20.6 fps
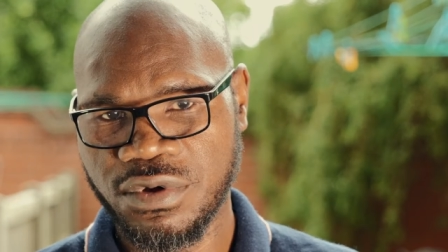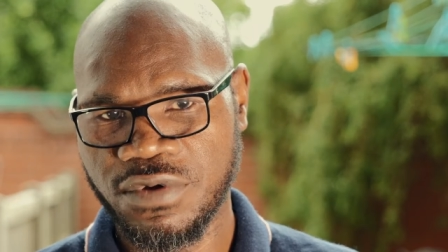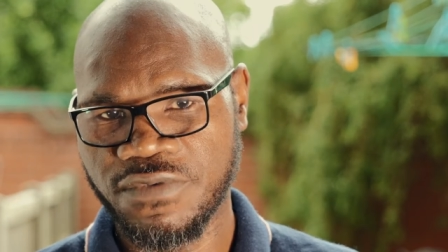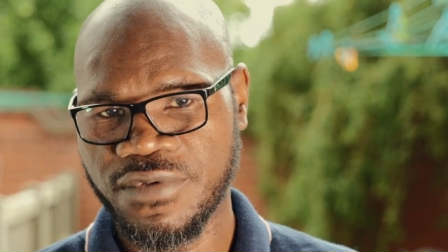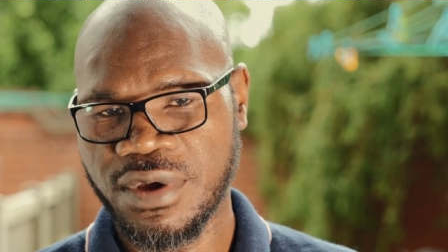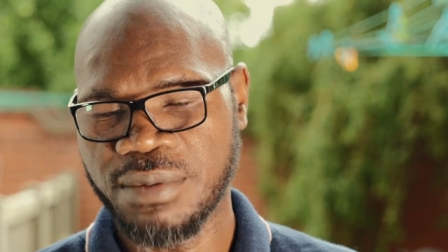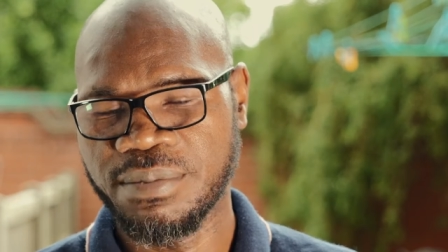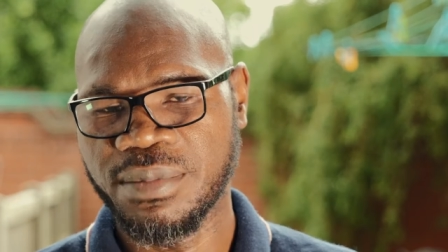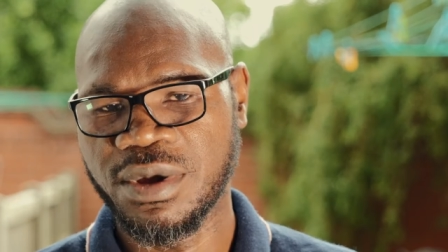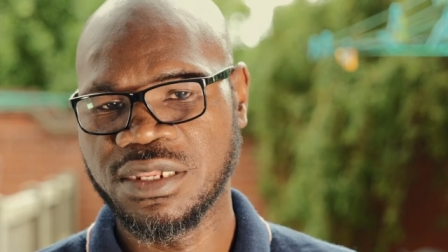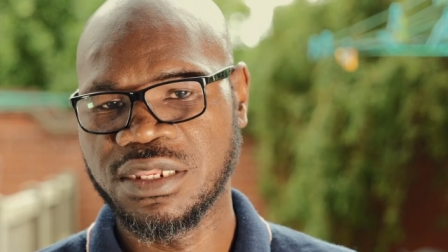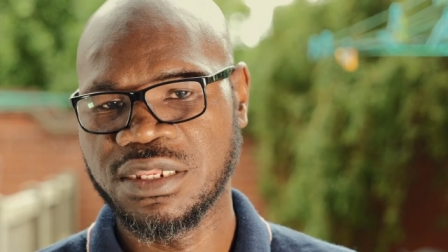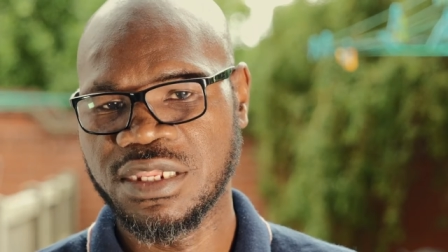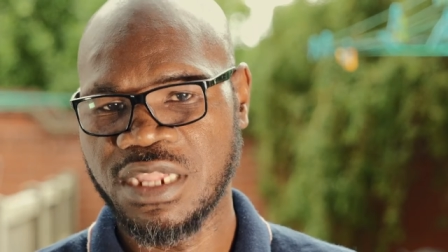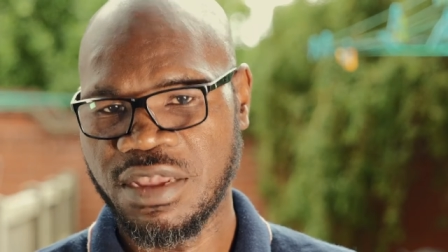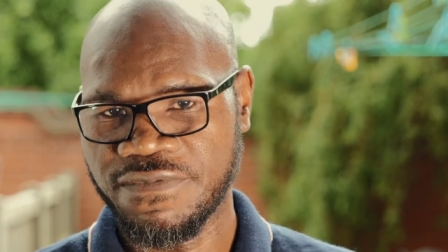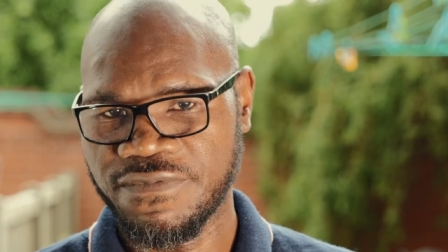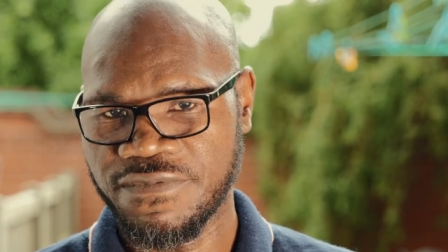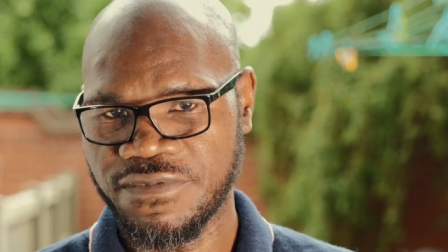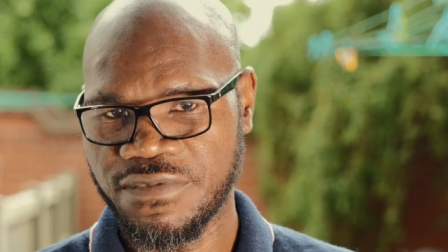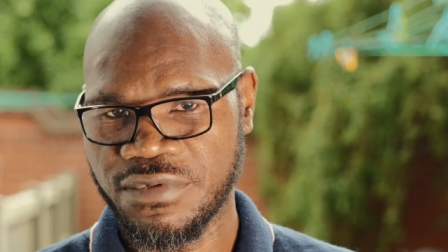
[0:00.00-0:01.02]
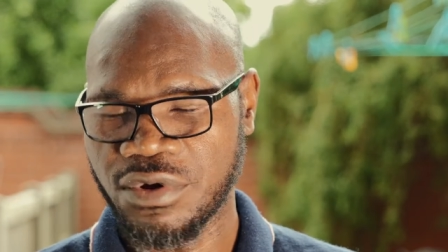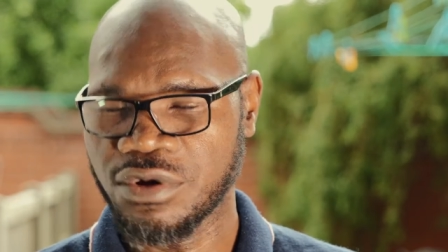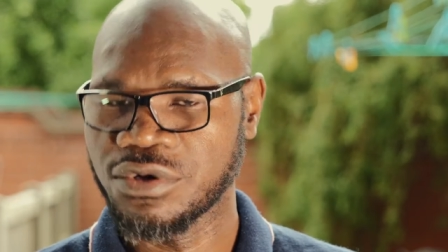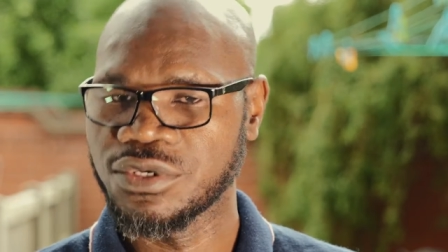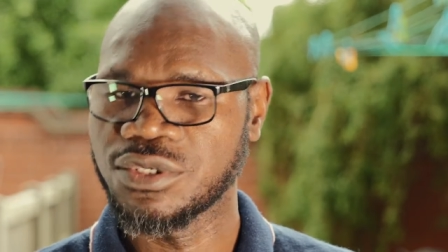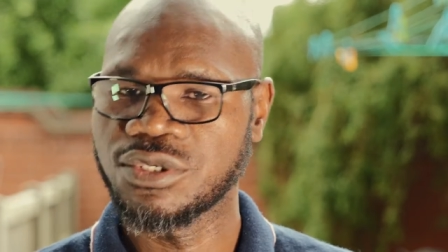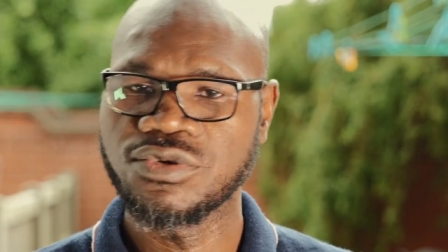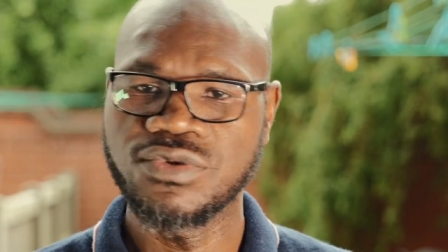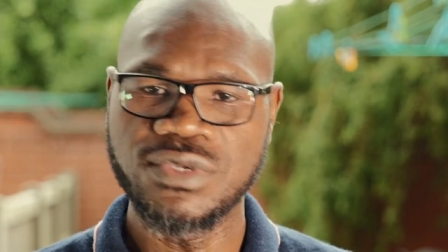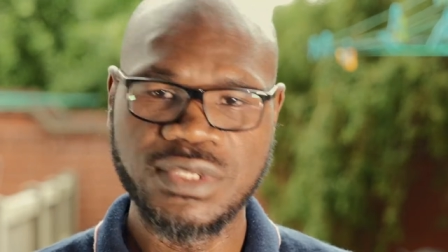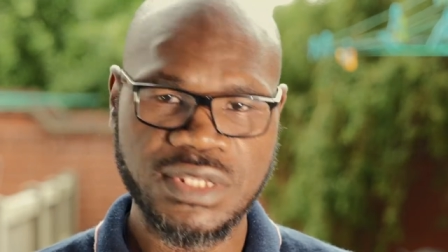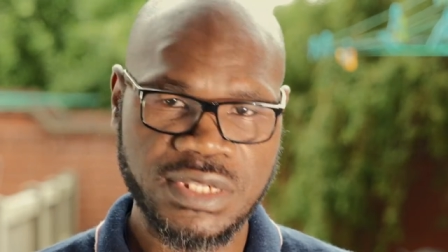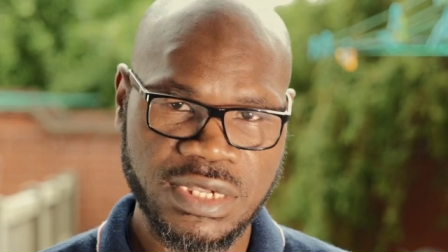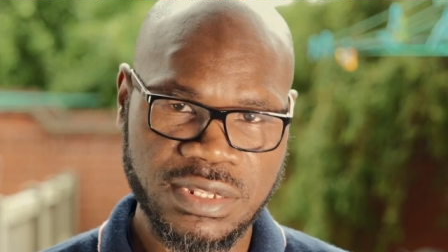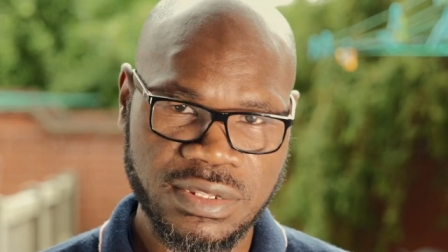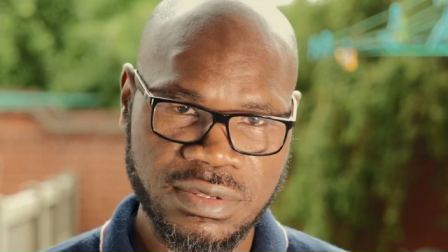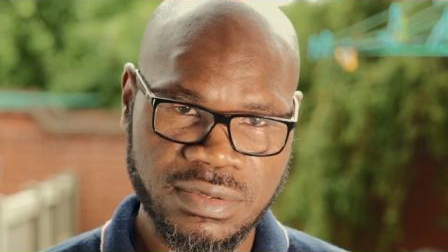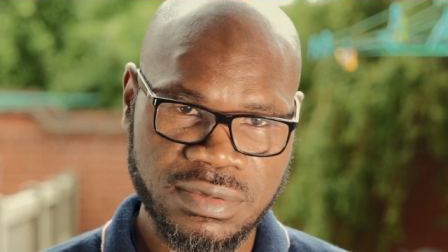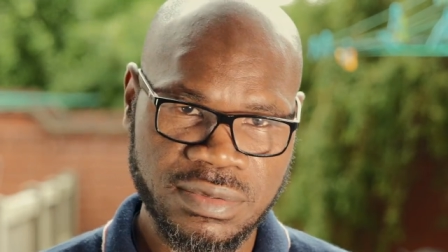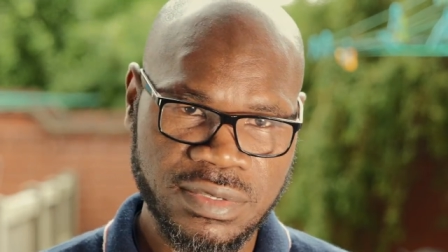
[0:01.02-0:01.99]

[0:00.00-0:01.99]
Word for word: of about death or suicide.